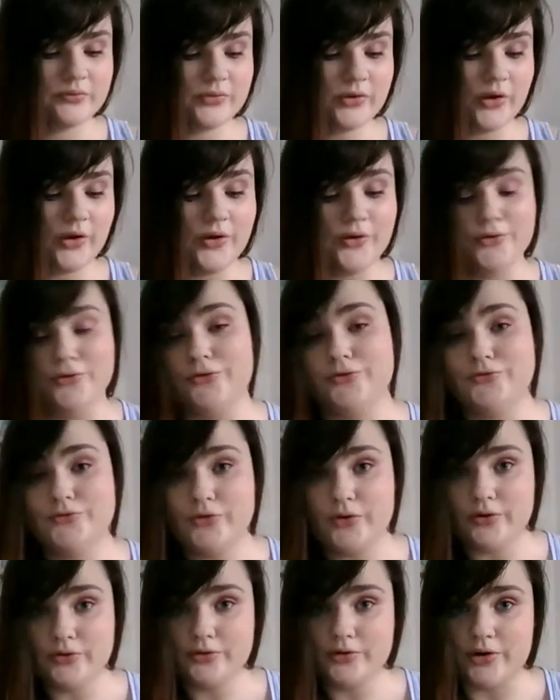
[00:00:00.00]
The
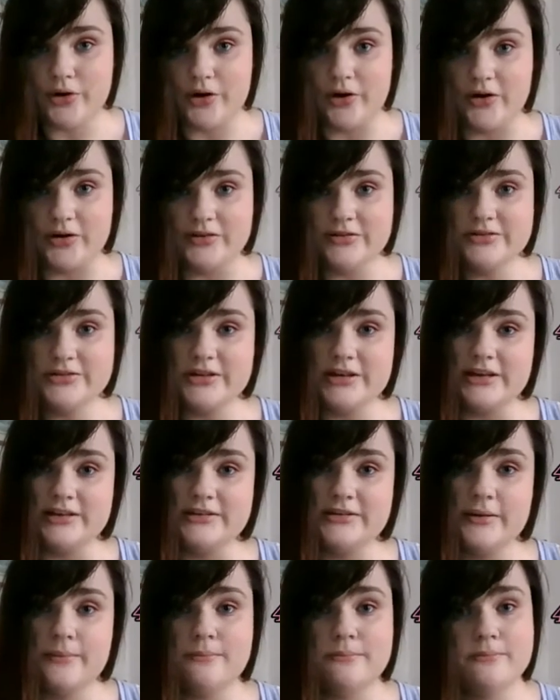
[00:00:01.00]
fourth cause
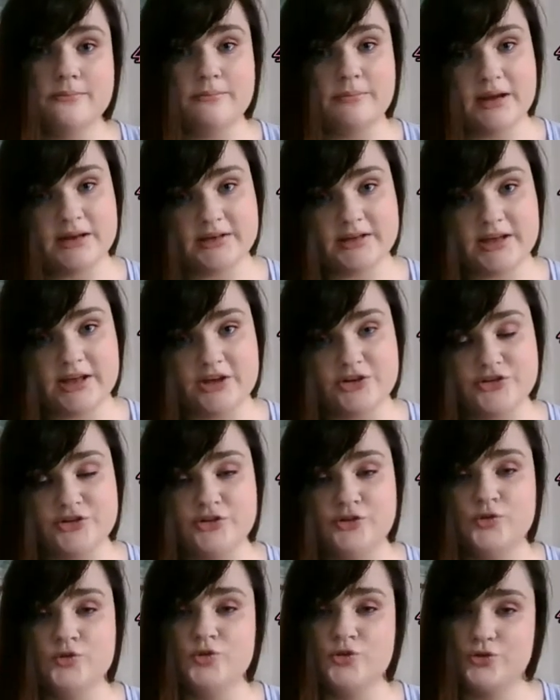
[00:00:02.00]
is
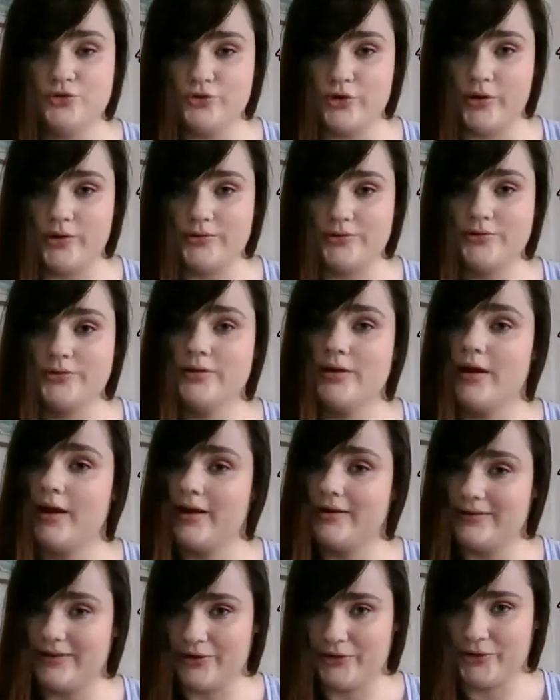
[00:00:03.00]
medication, drugs,
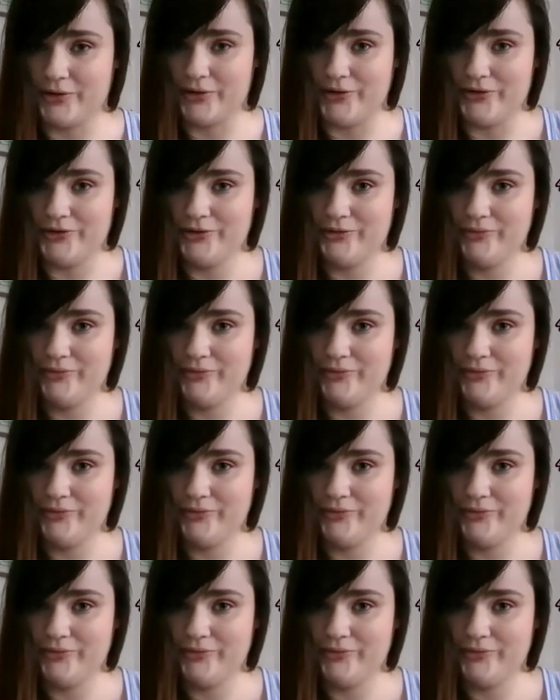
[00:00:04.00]
and alcohol.